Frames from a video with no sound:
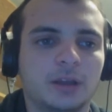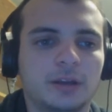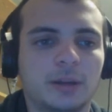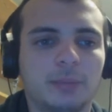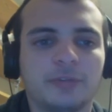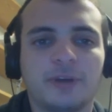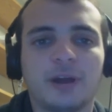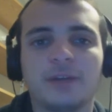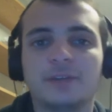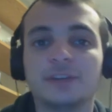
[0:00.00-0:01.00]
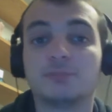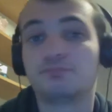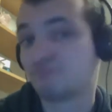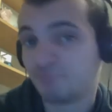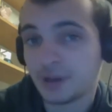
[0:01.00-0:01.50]
Number 5 is
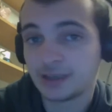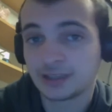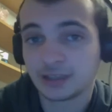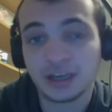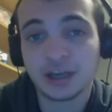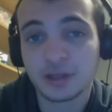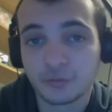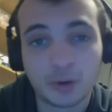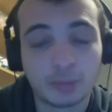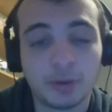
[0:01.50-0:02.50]
basically another form